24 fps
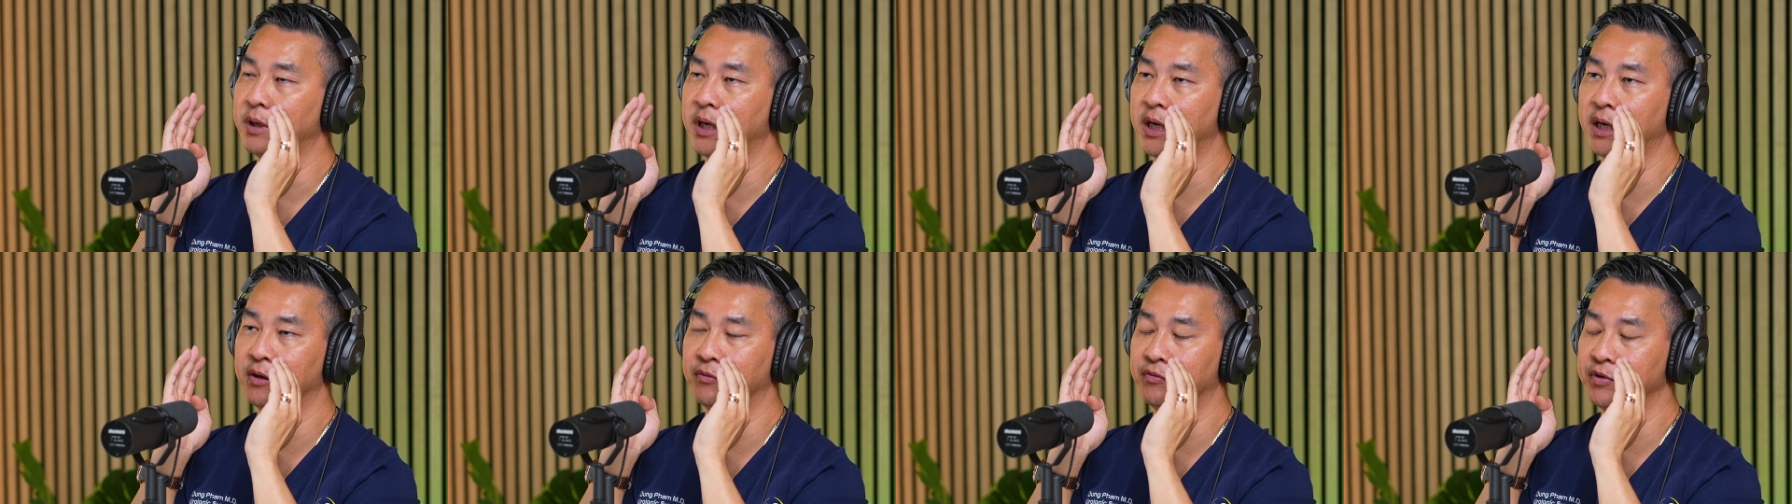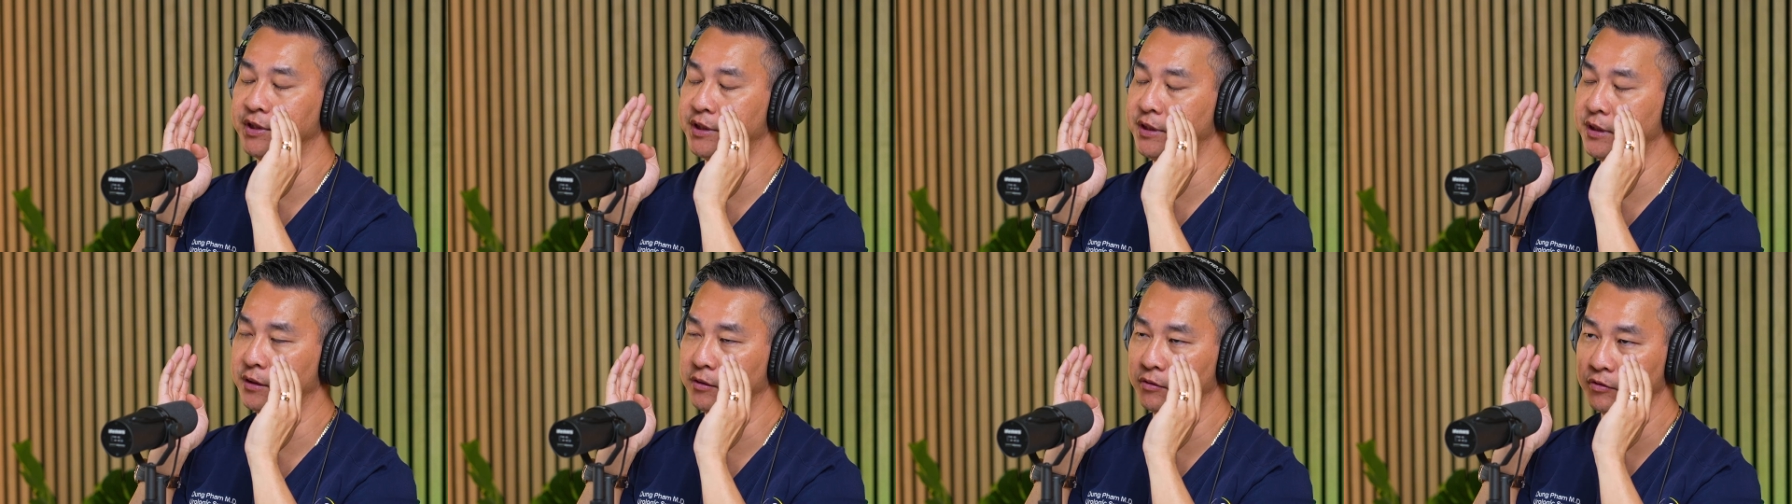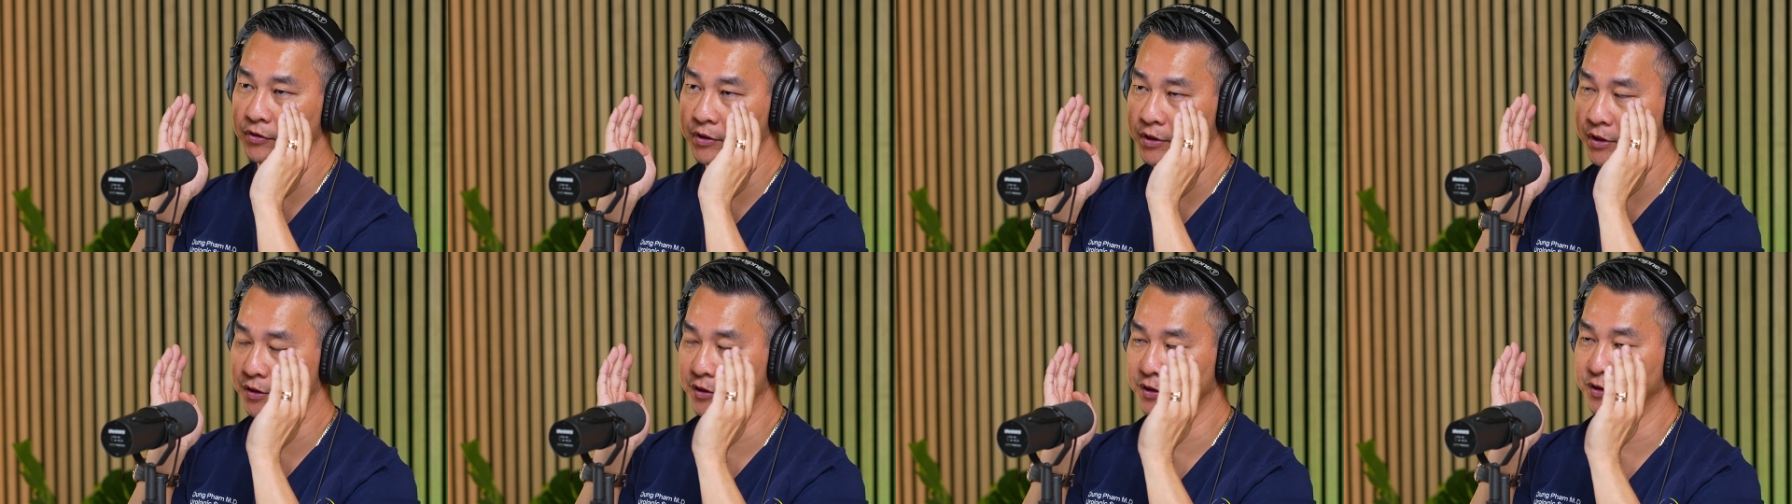every single
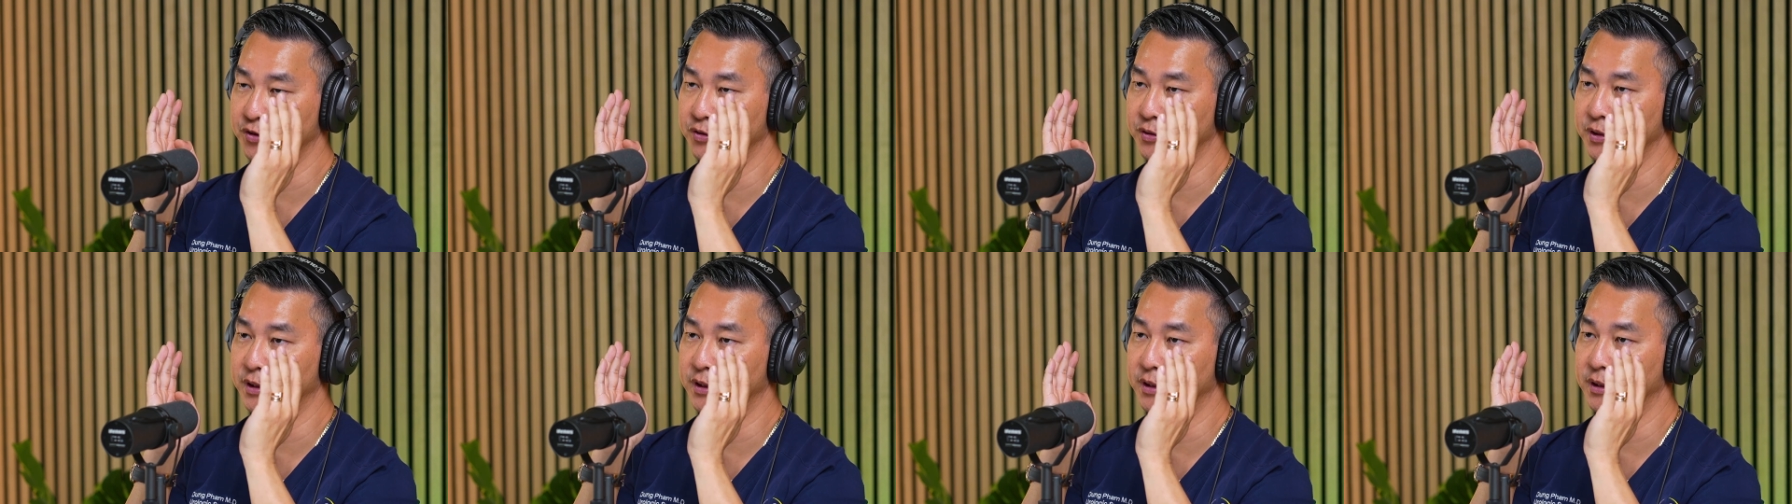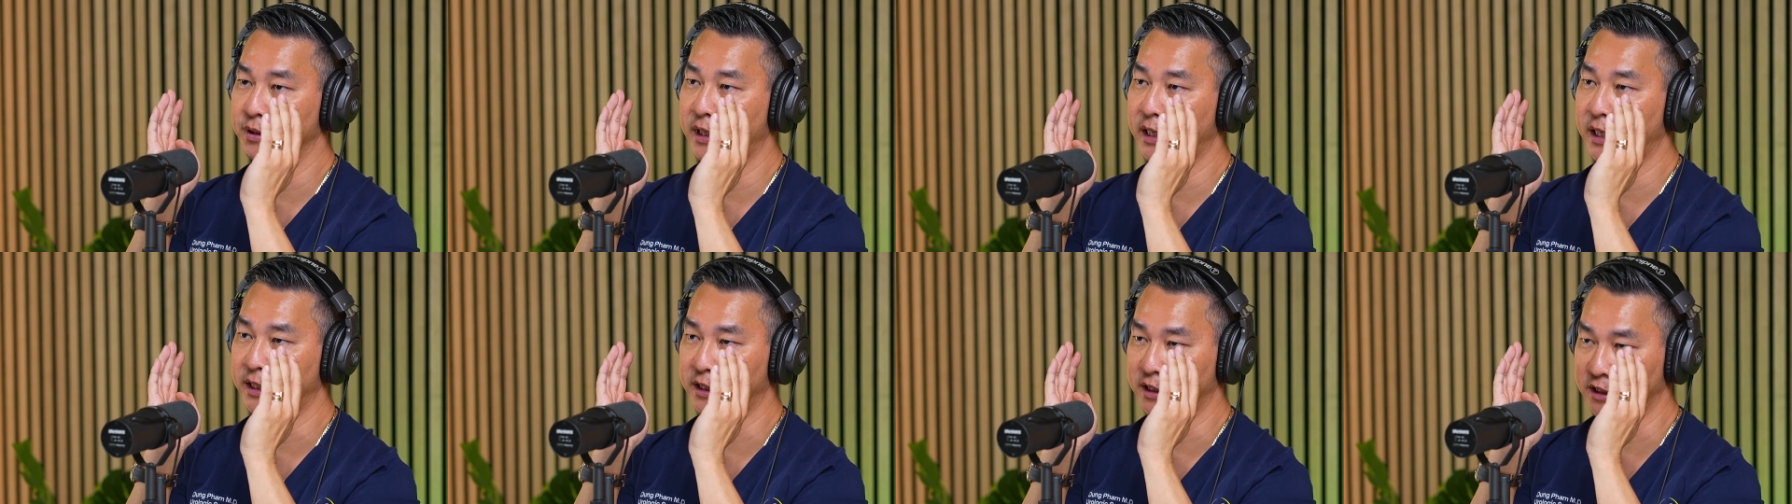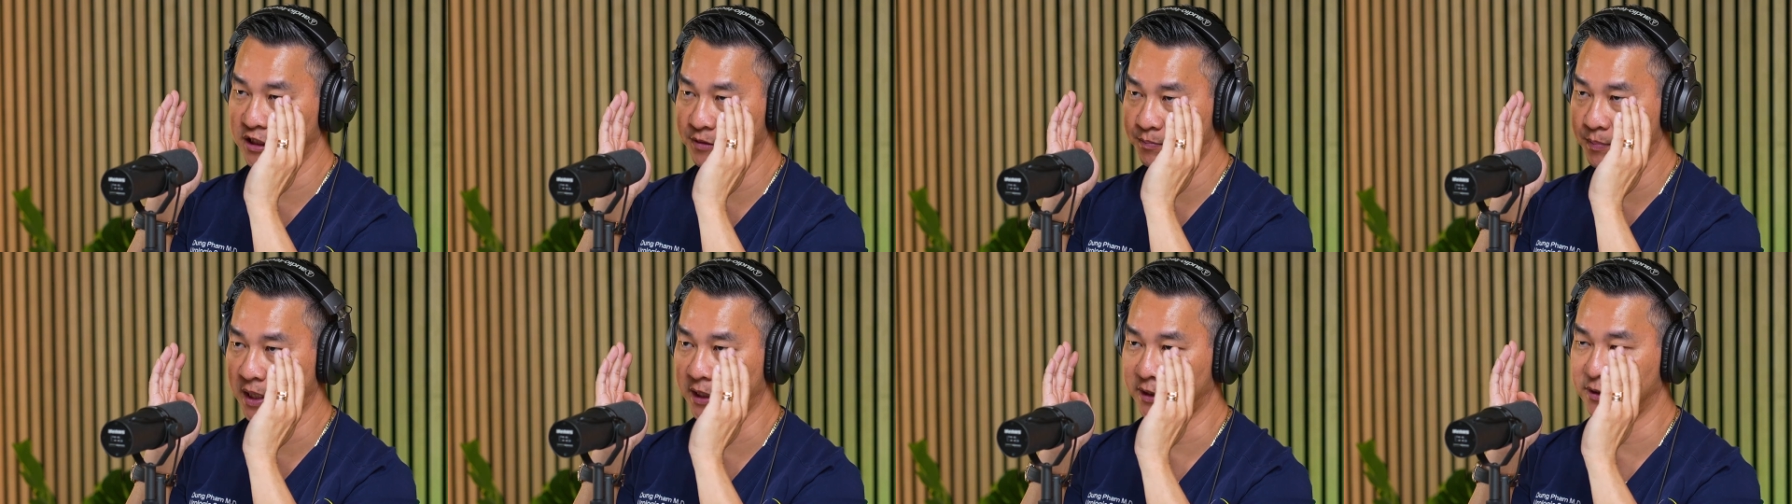surgery and
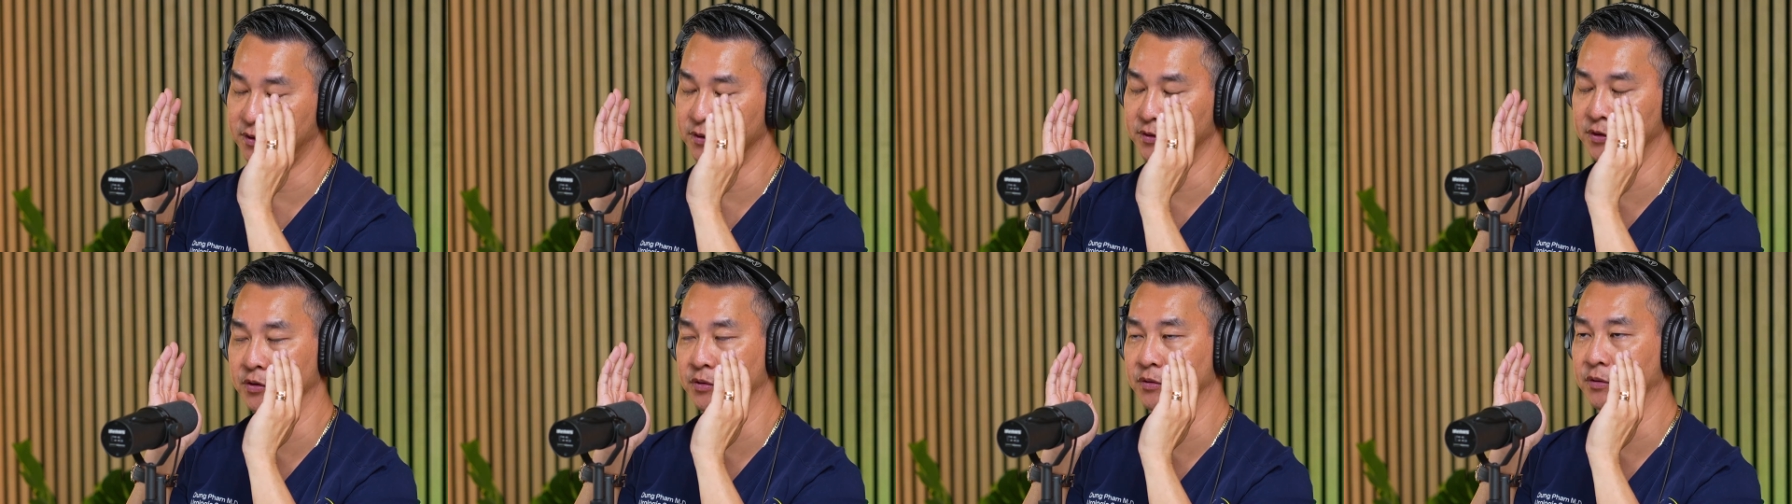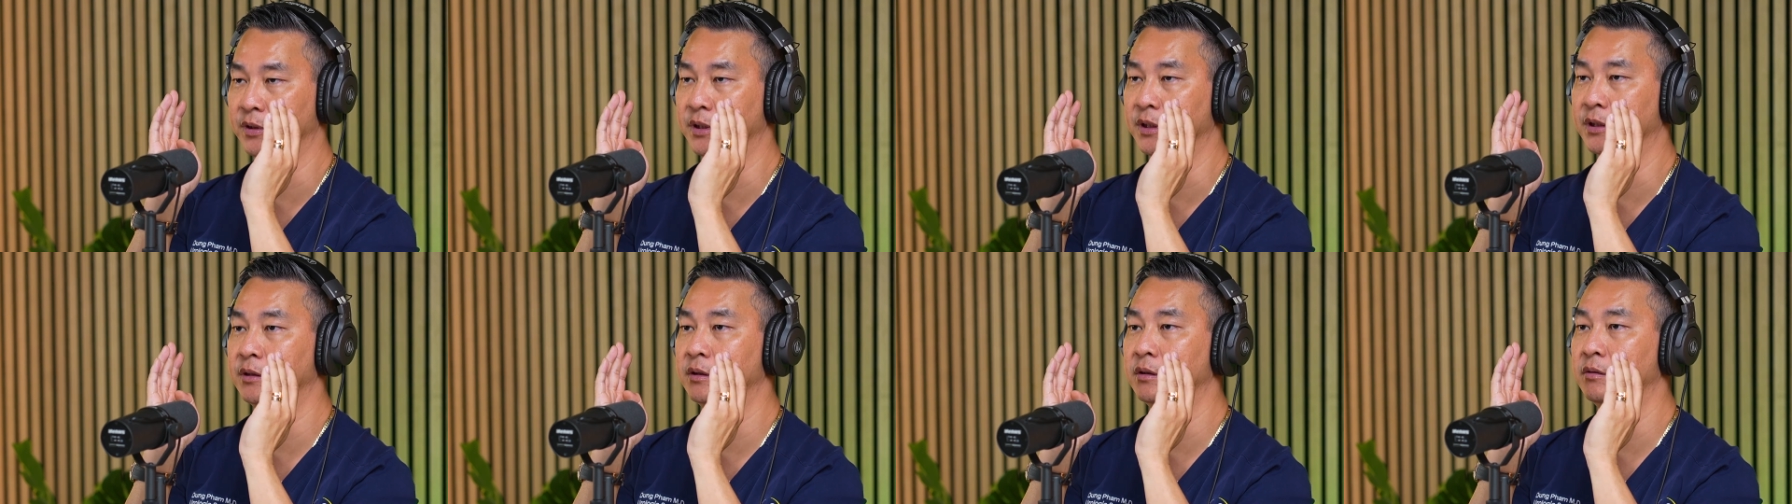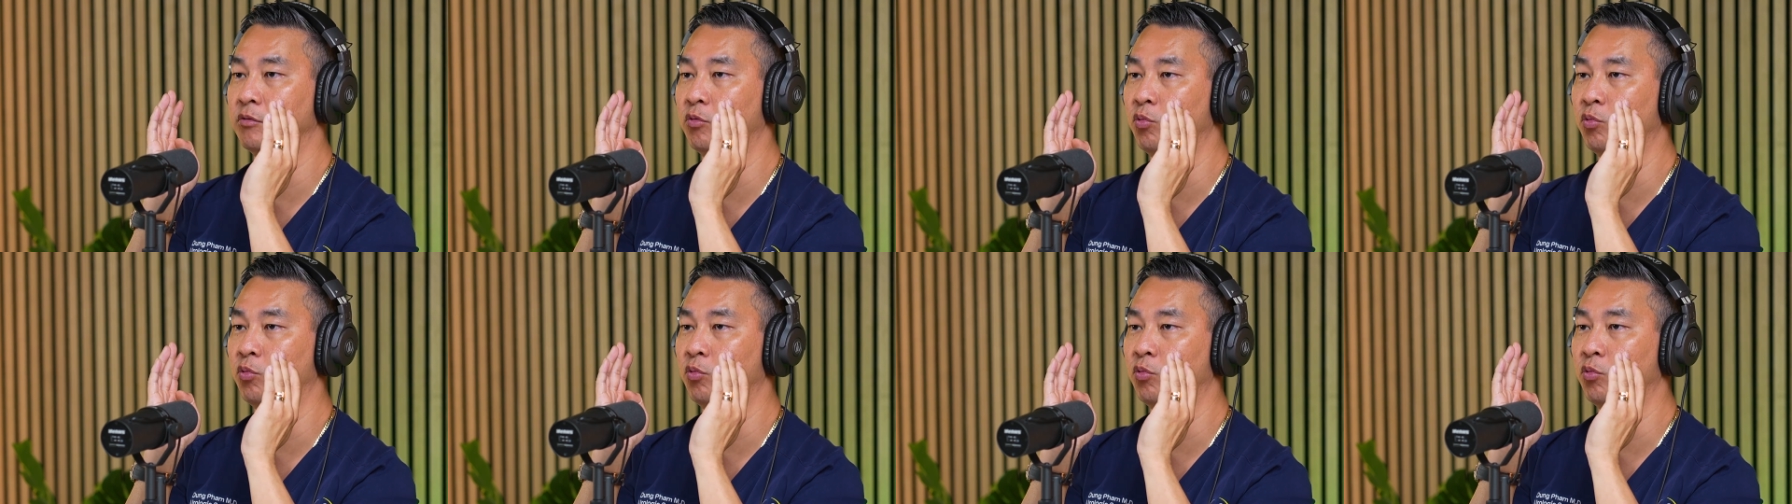expect to do it